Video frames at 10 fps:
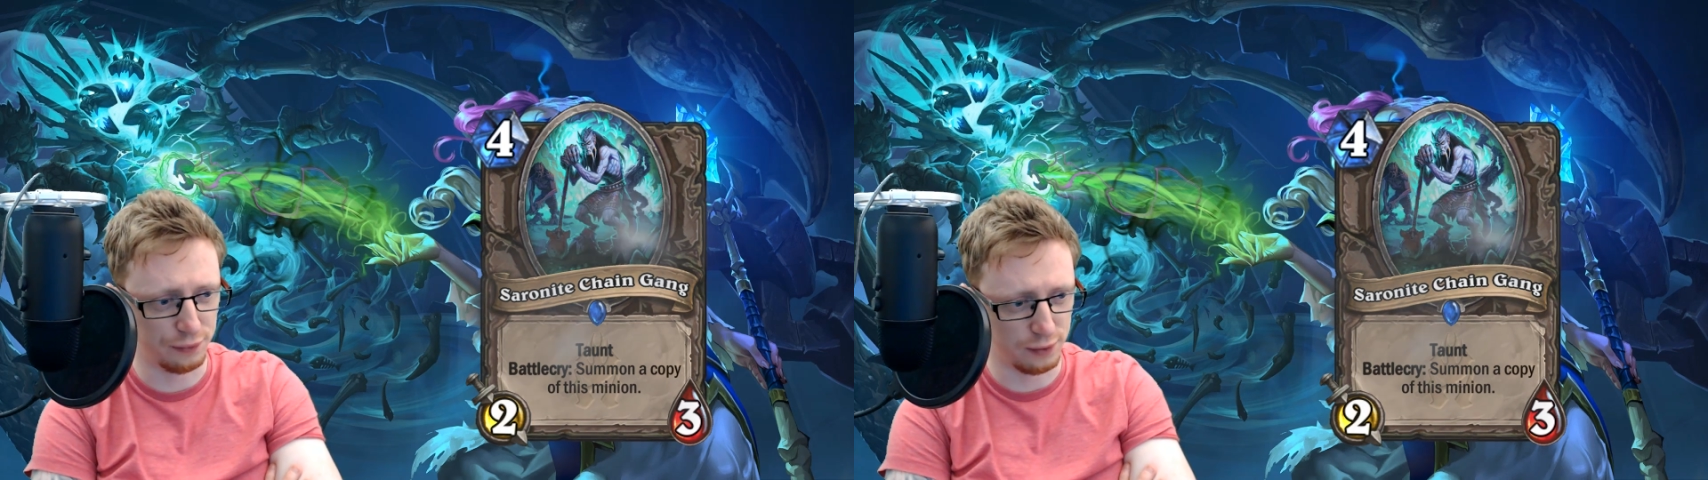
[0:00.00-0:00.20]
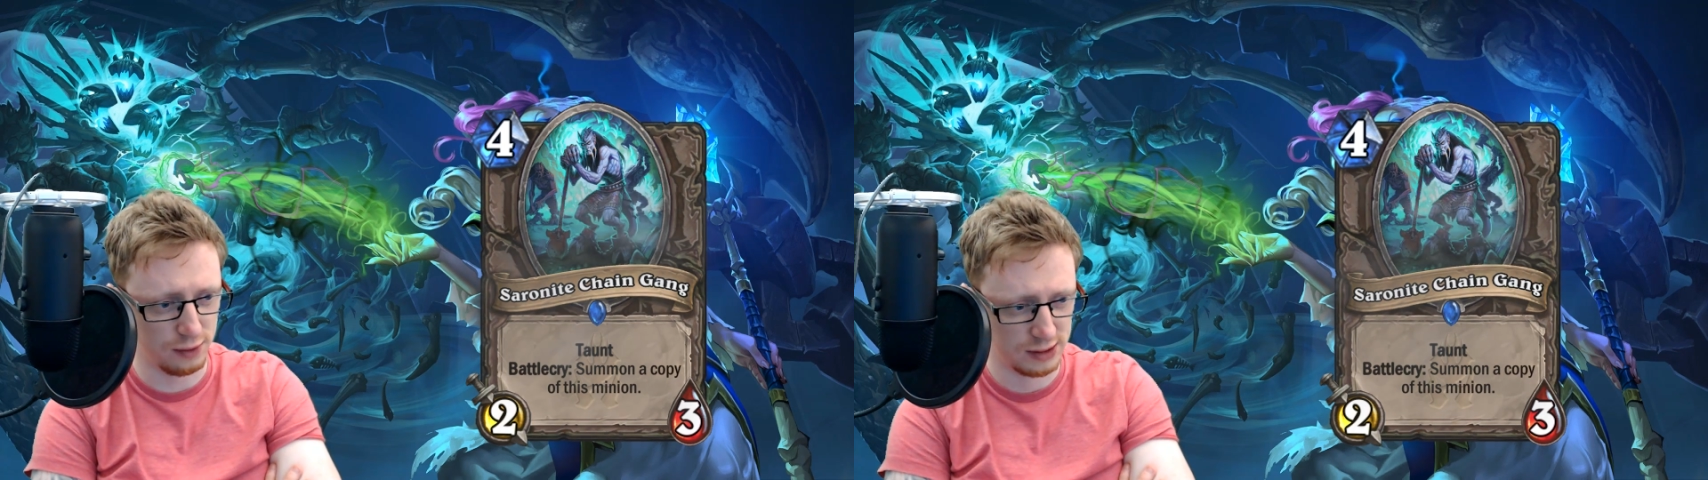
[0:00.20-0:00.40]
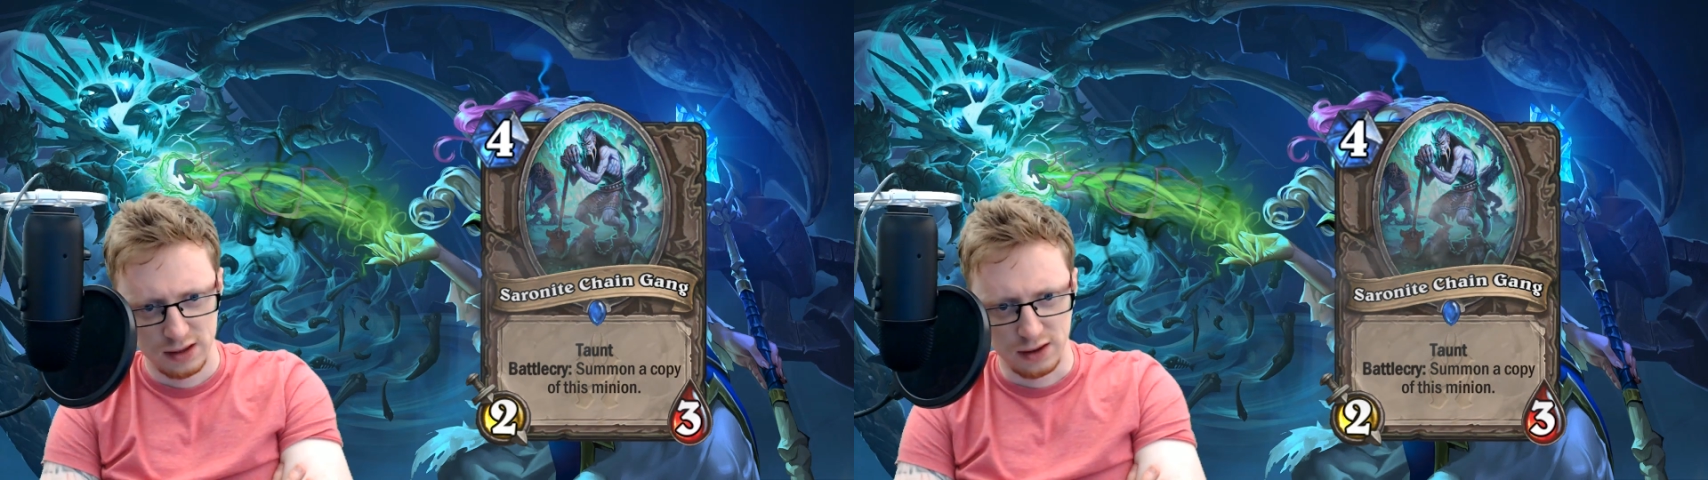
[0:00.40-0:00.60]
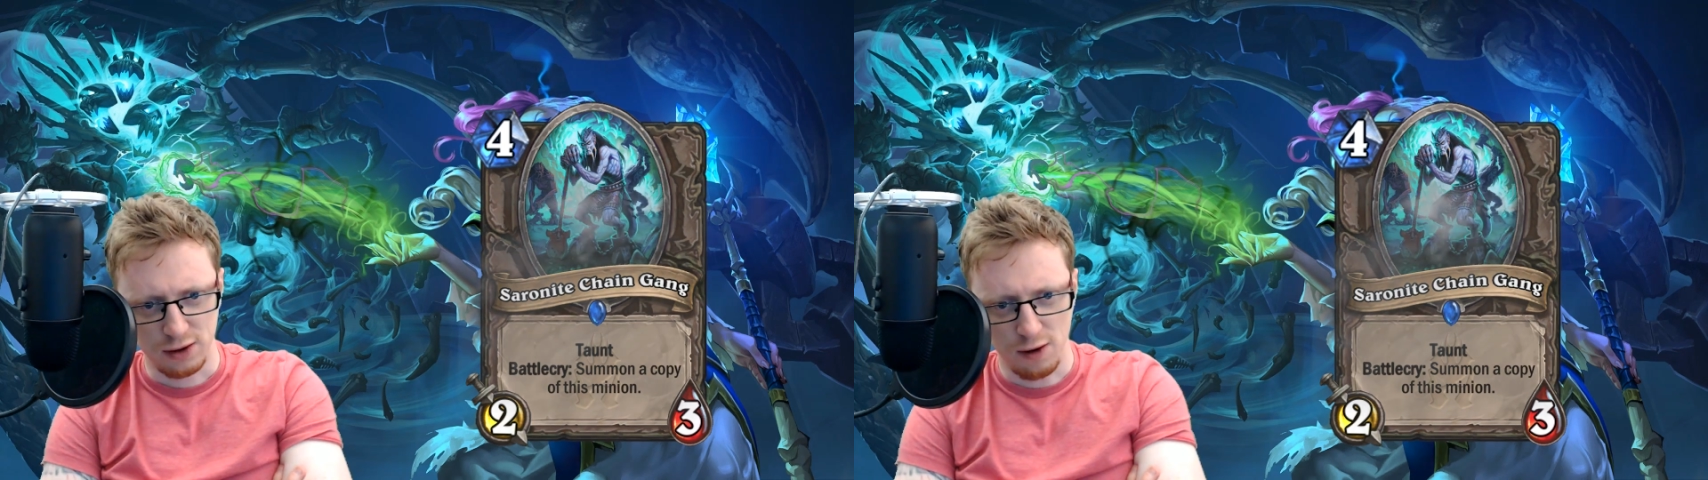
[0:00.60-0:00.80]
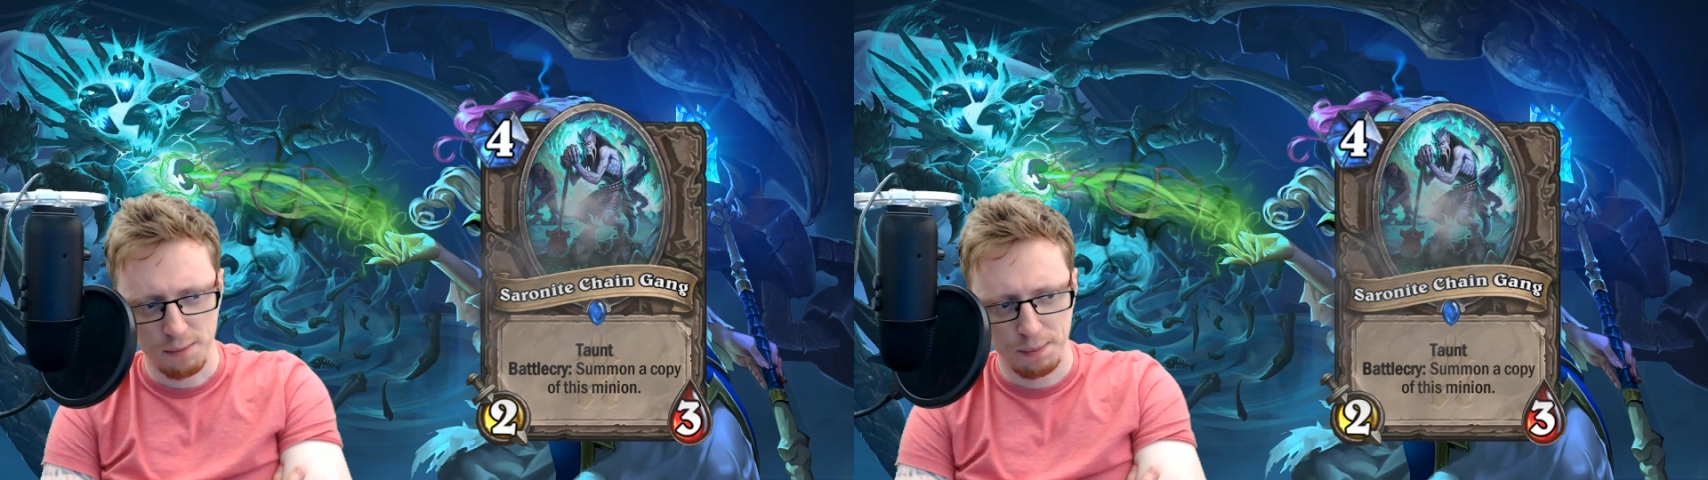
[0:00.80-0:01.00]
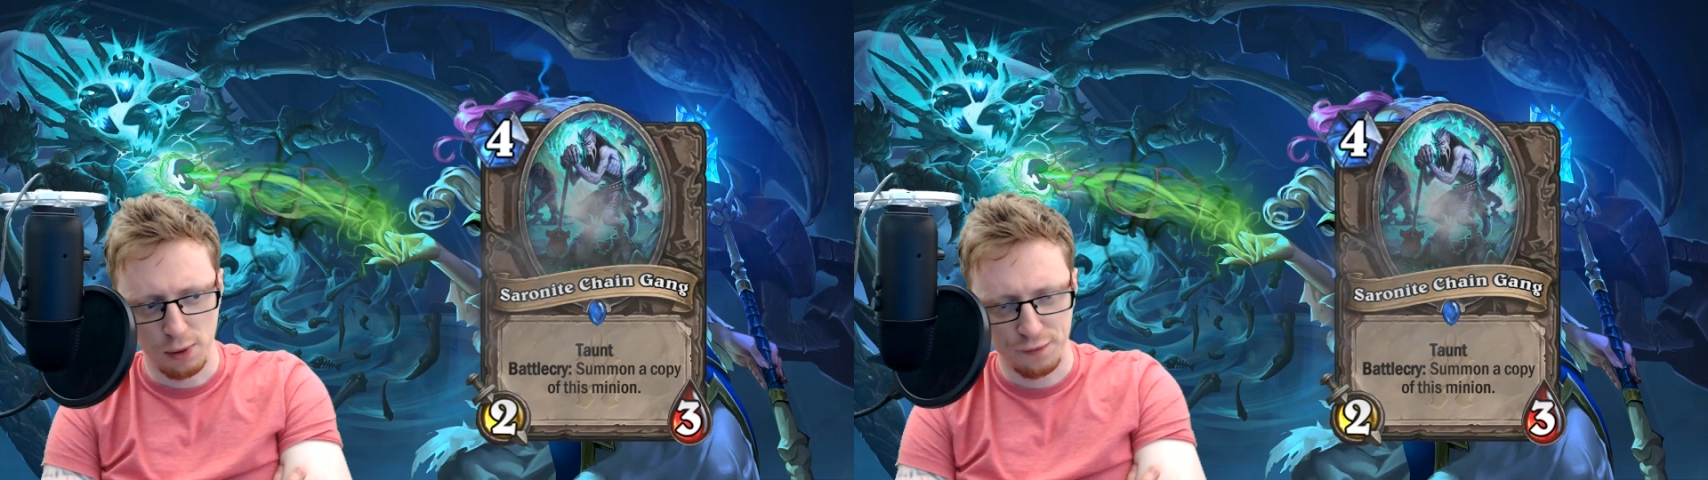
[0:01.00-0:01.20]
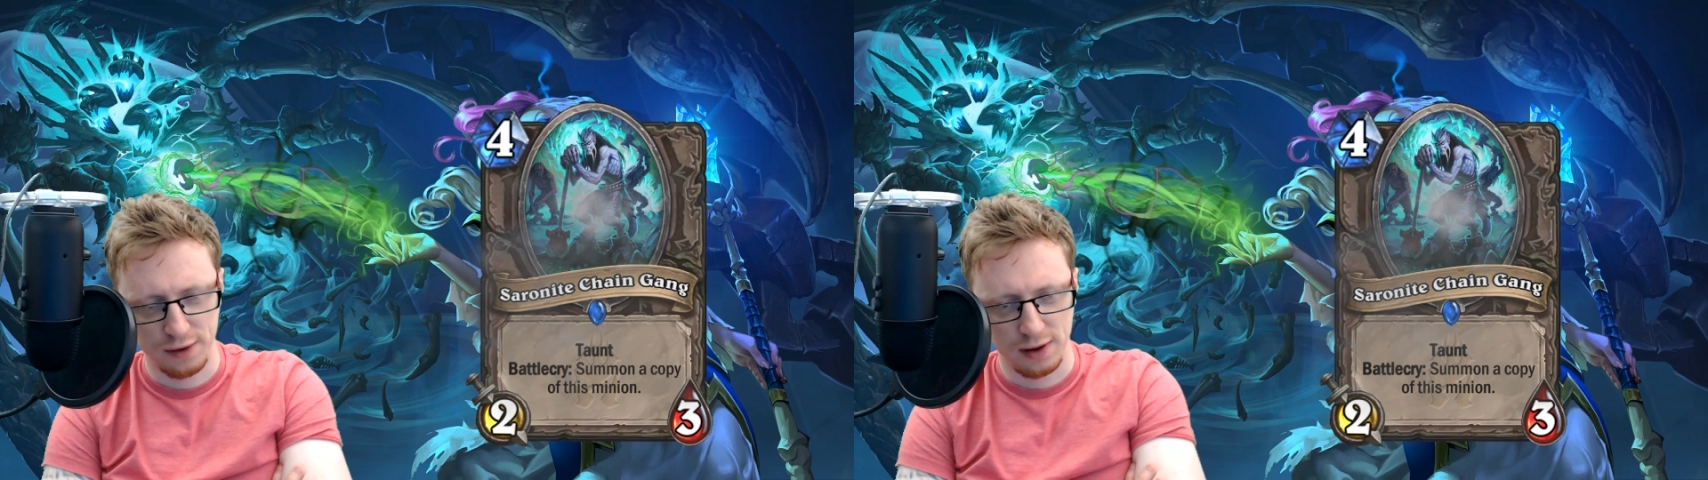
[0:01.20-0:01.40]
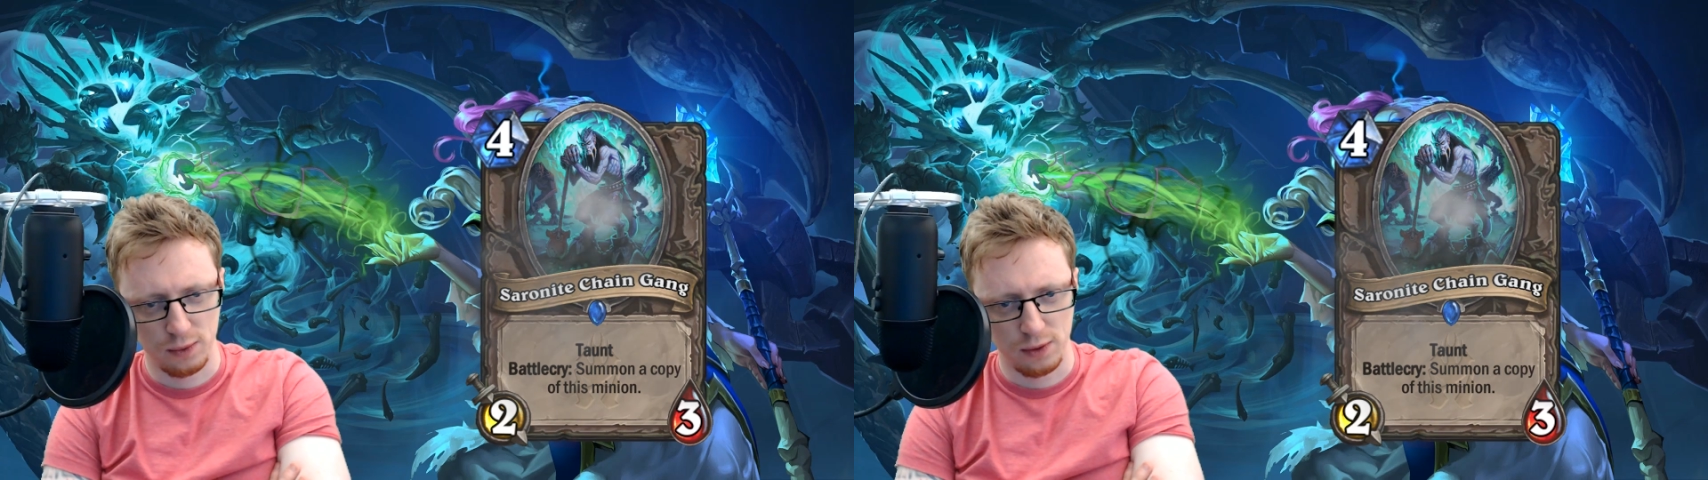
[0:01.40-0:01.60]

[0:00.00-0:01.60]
for. You can't buff it.